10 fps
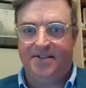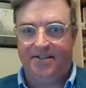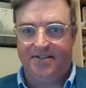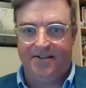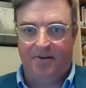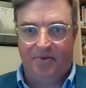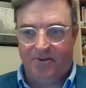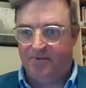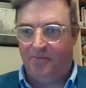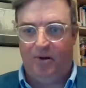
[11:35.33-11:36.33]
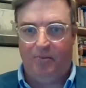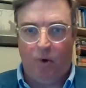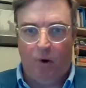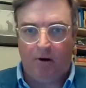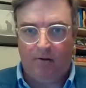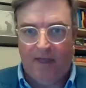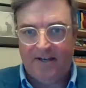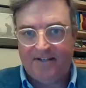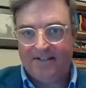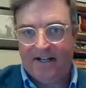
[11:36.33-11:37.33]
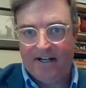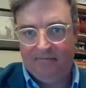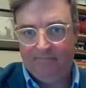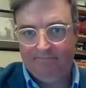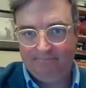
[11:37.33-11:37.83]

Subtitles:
that this ends up in the Supreme Court and they decide